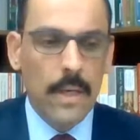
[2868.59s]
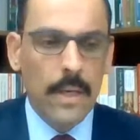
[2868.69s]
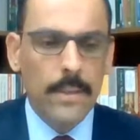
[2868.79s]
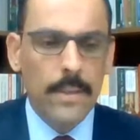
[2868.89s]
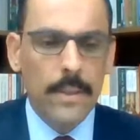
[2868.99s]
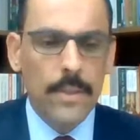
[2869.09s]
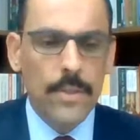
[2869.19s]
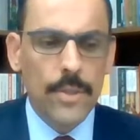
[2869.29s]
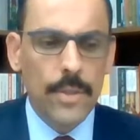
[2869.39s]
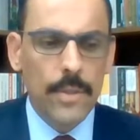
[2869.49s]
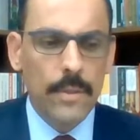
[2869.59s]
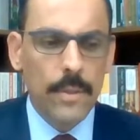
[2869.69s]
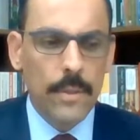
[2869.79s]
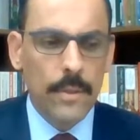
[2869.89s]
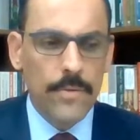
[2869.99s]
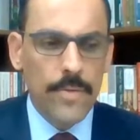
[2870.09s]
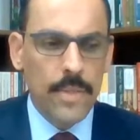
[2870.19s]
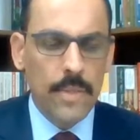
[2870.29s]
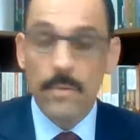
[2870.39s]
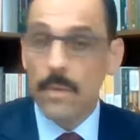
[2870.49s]
And she
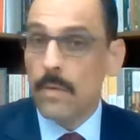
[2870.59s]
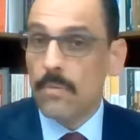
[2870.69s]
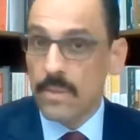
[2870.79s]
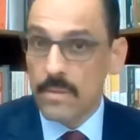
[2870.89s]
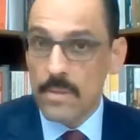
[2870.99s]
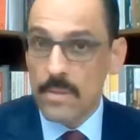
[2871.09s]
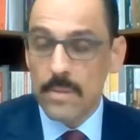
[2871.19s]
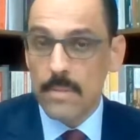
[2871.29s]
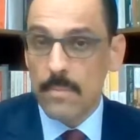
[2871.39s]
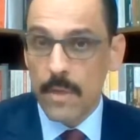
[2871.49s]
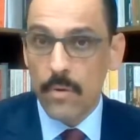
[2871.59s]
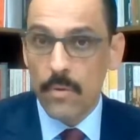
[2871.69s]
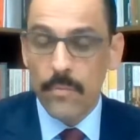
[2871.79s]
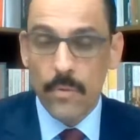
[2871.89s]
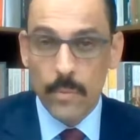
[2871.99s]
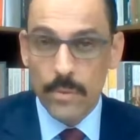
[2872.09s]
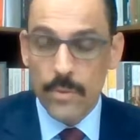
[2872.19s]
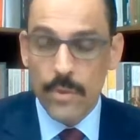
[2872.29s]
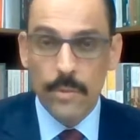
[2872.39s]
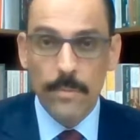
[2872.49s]
received a lot of criticism, I know, from
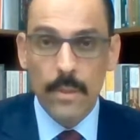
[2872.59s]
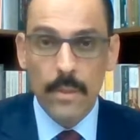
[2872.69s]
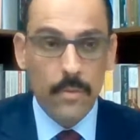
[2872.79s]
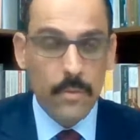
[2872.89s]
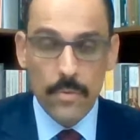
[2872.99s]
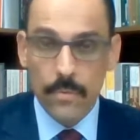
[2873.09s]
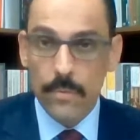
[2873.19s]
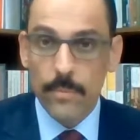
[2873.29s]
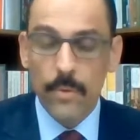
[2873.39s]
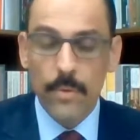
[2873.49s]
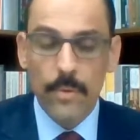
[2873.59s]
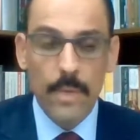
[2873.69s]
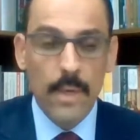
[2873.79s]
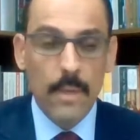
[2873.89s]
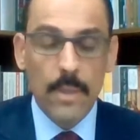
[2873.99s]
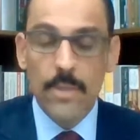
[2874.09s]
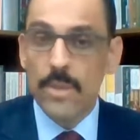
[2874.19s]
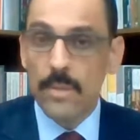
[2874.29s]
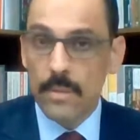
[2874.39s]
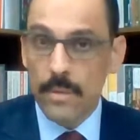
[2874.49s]
within Germany or also from Europe, but
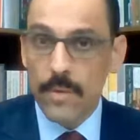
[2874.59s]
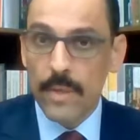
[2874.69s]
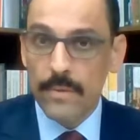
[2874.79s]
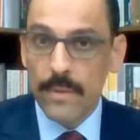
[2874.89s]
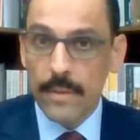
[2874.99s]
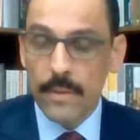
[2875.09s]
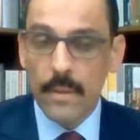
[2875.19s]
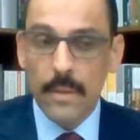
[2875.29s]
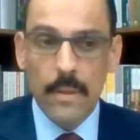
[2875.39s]
she did the right thing.